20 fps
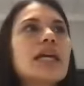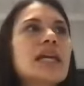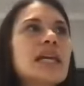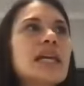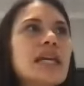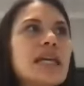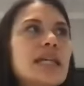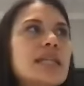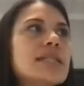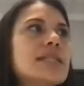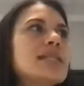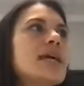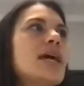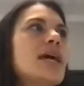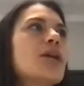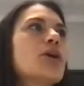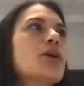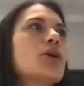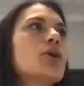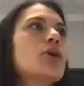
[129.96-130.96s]
kids
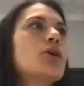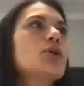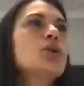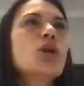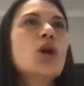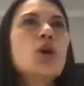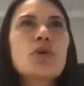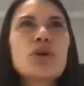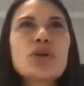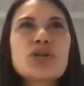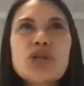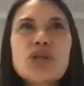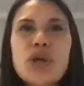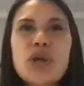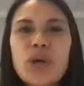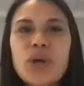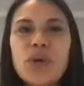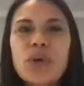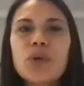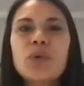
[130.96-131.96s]
that are lower
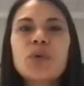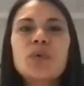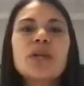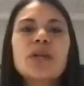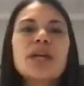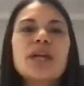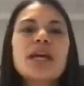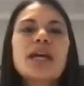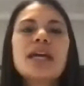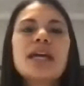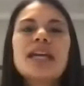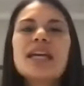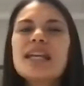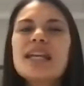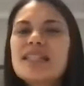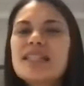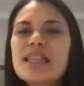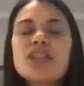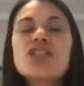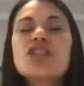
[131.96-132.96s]
tone,
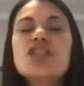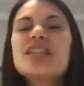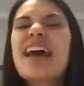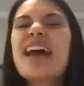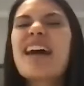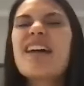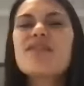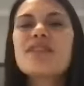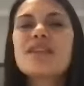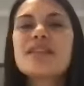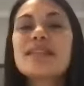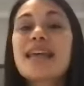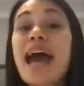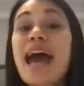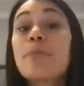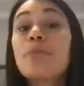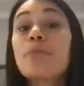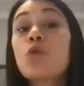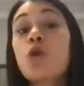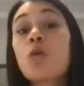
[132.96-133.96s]
kids that just have these
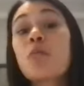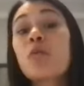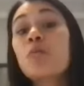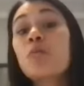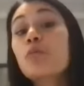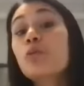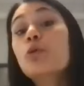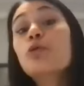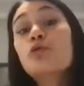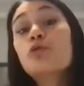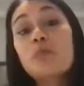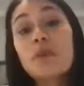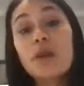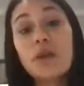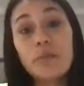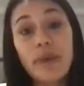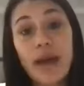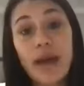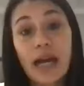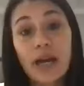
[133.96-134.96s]
abnormal
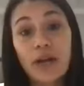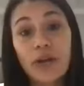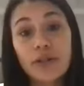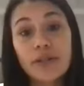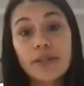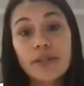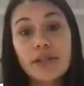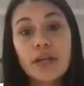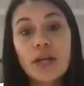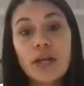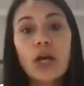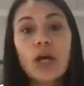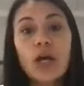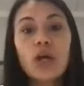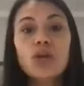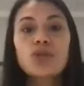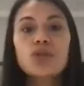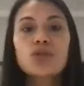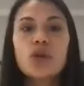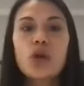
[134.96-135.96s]
movement patterns.
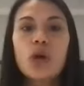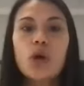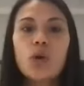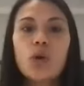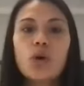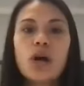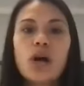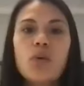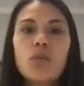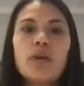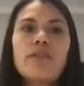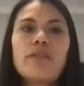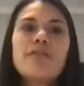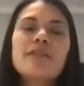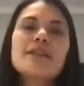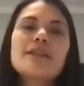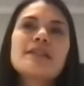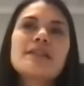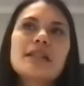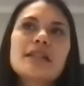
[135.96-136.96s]
So we
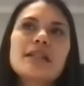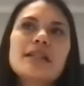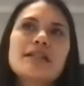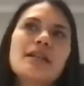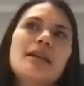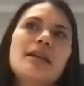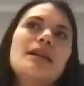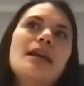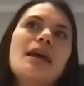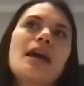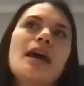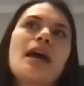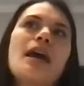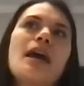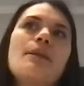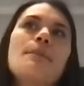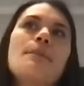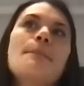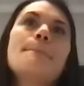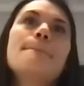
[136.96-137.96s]
facilitate
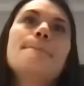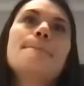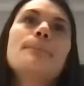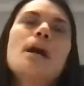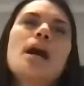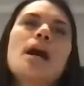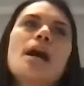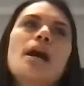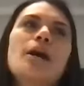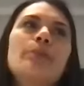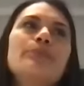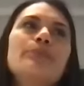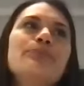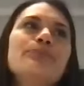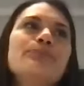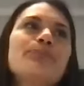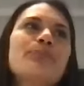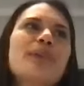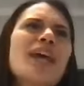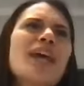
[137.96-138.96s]
an
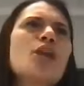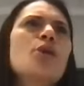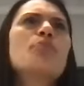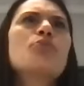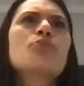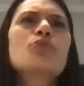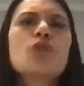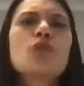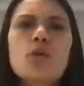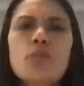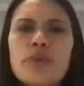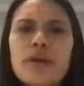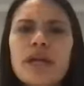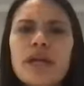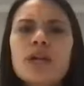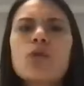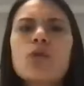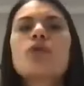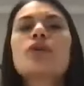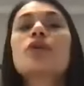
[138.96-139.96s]

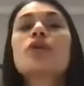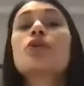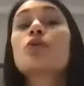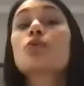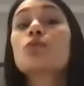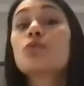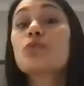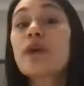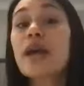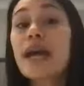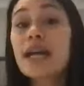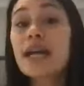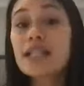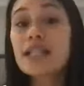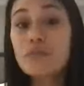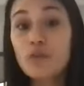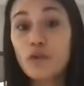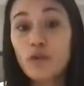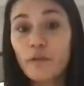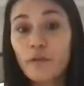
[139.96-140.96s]
appropriate or a
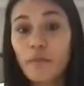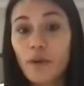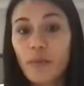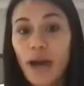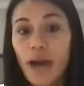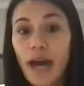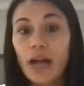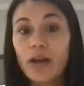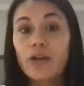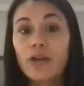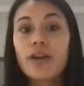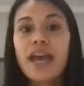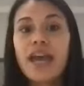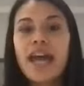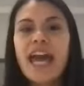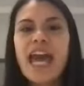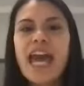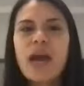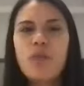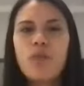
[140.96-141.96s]
correct movement pattern,
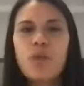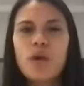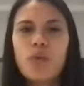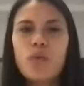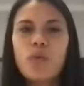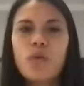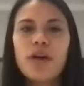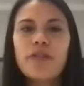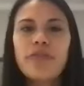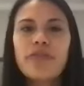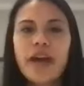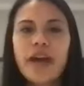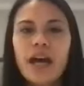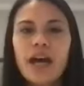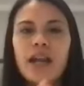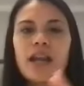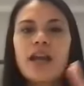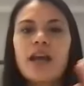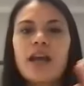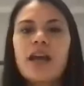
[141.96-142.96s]
and we want
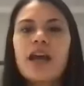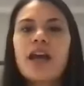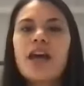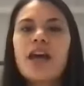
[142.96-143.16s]
that